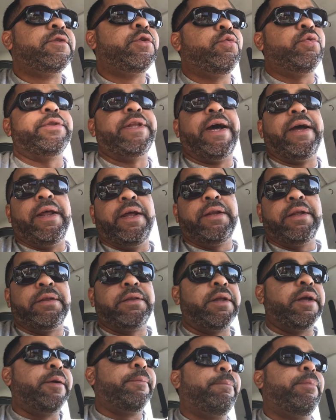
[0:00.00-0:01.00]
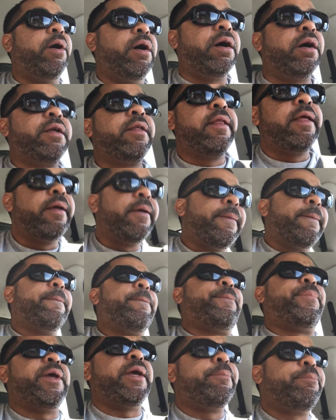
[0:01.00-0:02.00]
Well, not anything, but
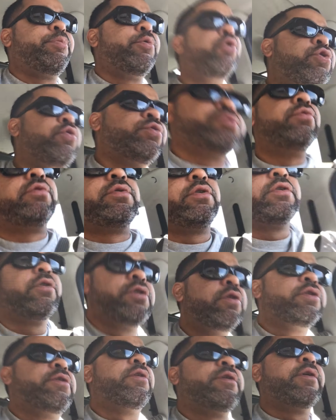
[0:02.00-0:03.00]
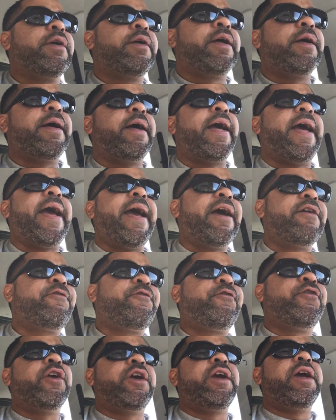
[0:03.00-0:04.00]
people have
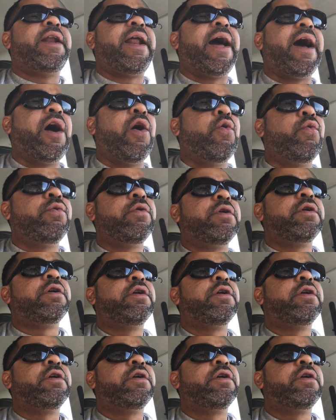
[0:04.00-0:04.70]
figured out